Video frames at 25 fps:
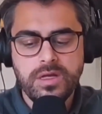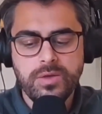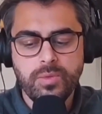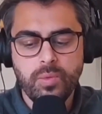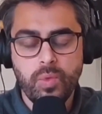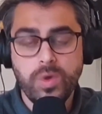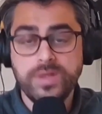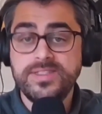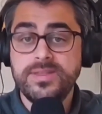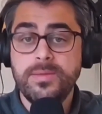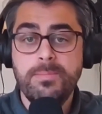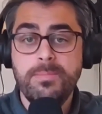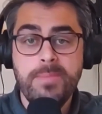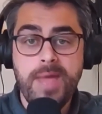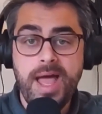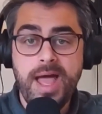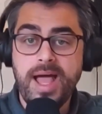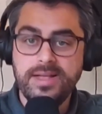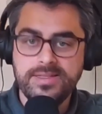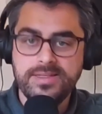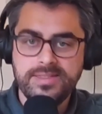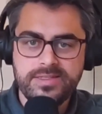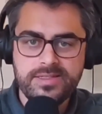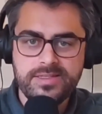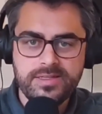was a
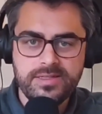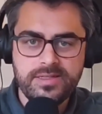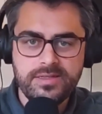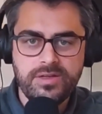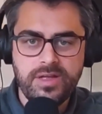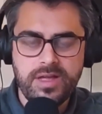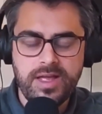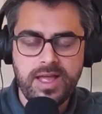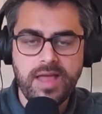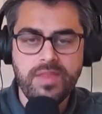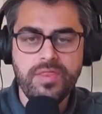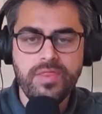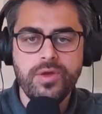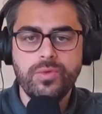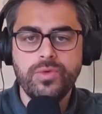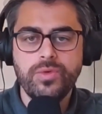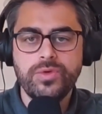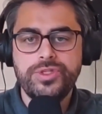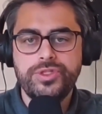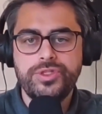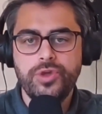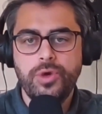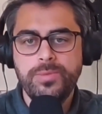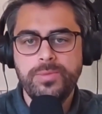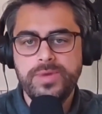mess. And there were
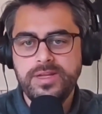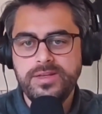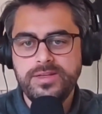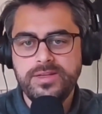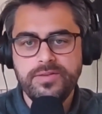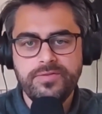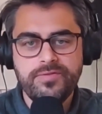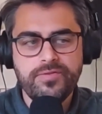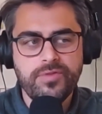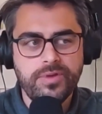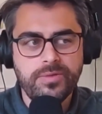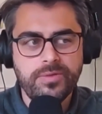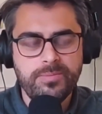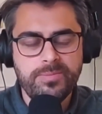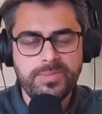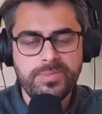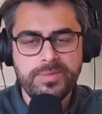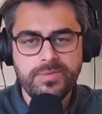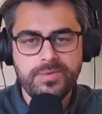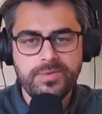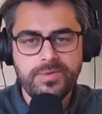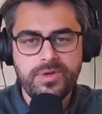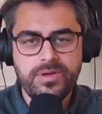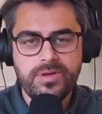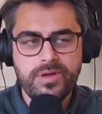so many different
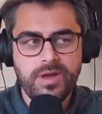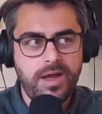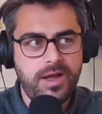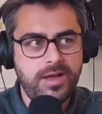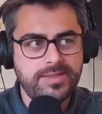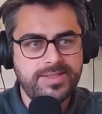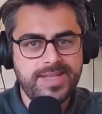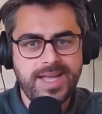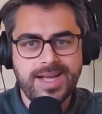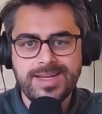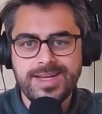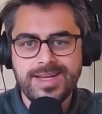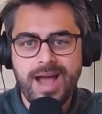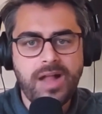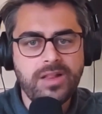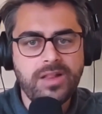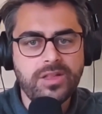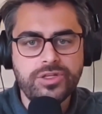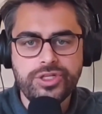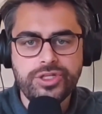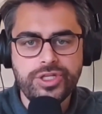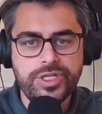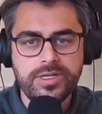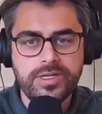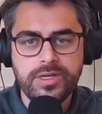
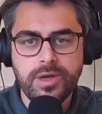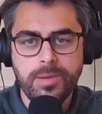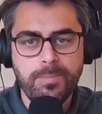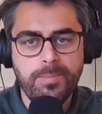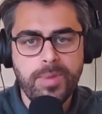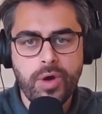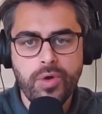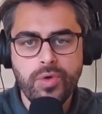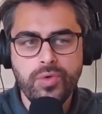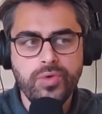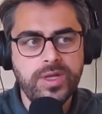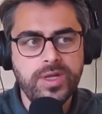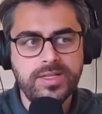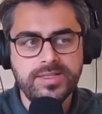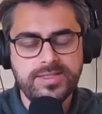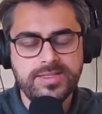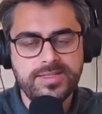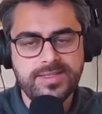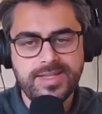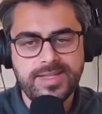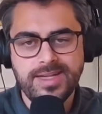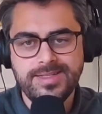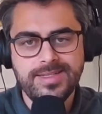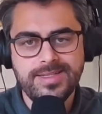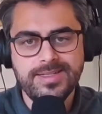technology
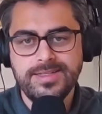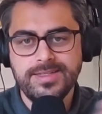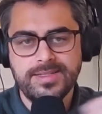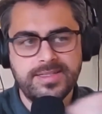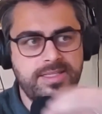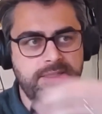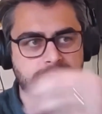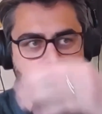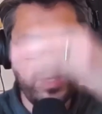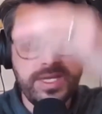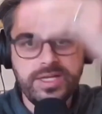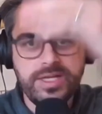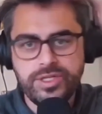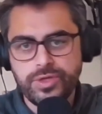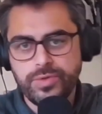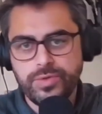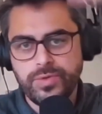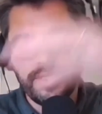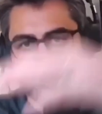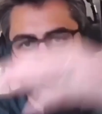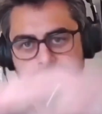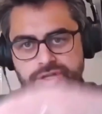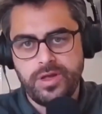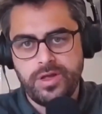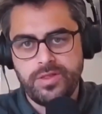components that didn't speak to
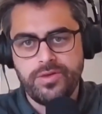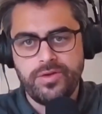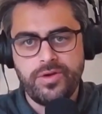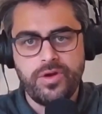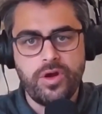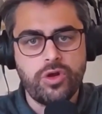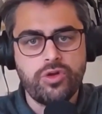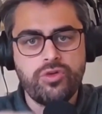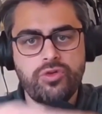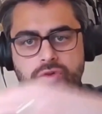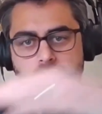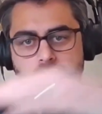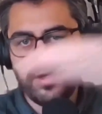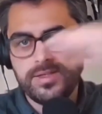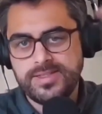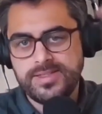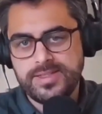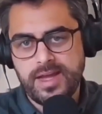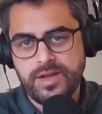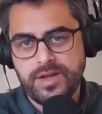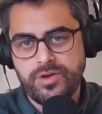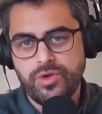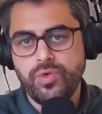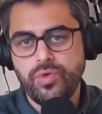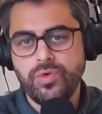each other across
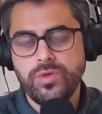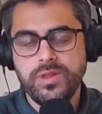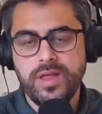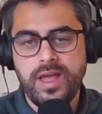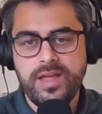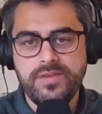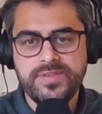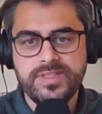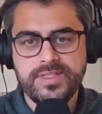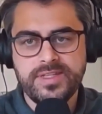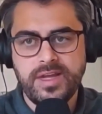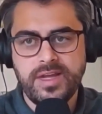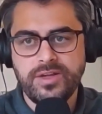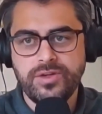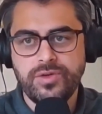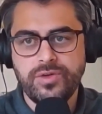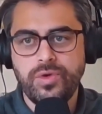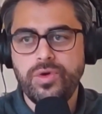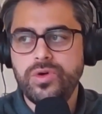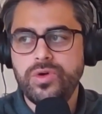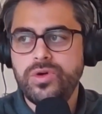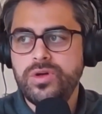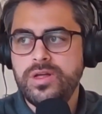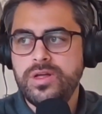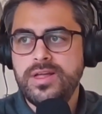that whole life
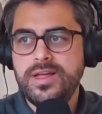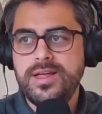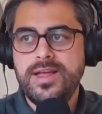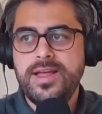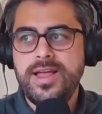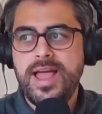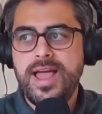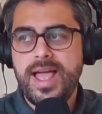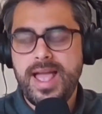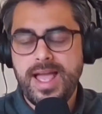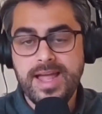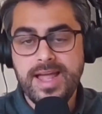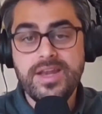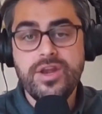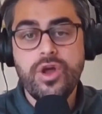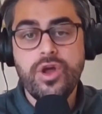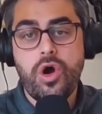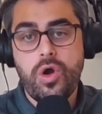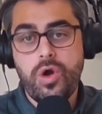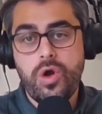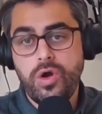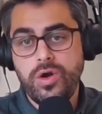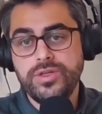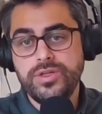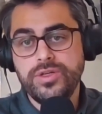cycle. And
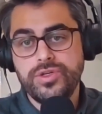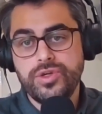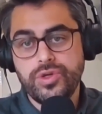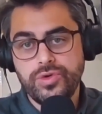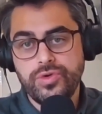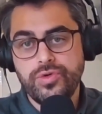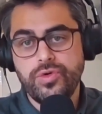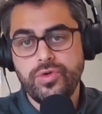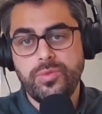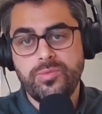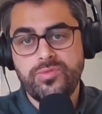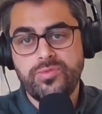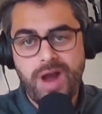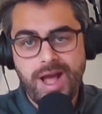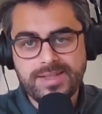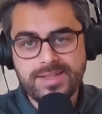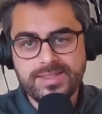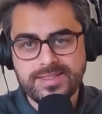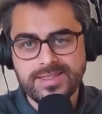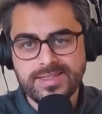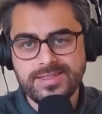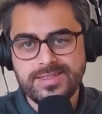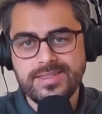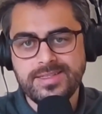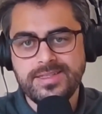our internal
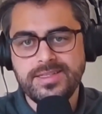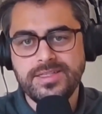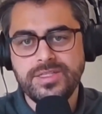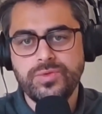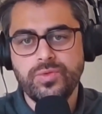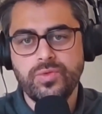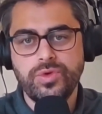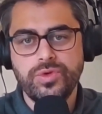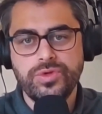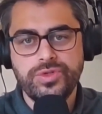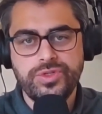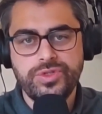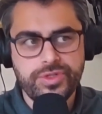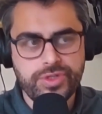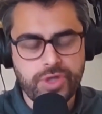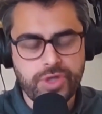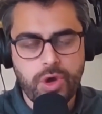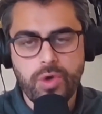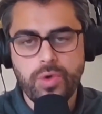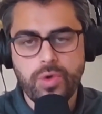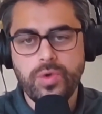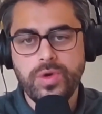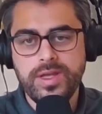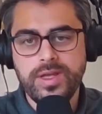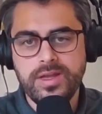processes were
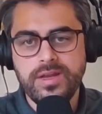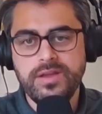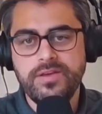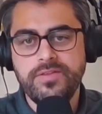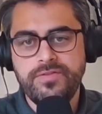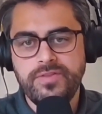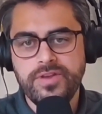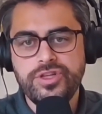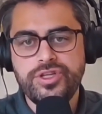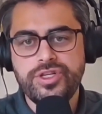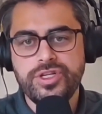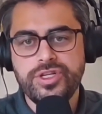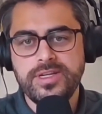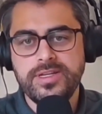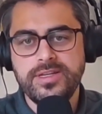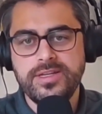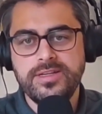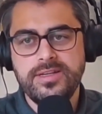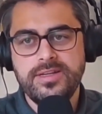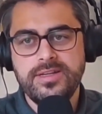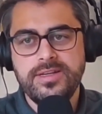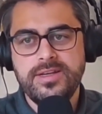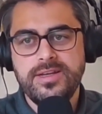so inefficient.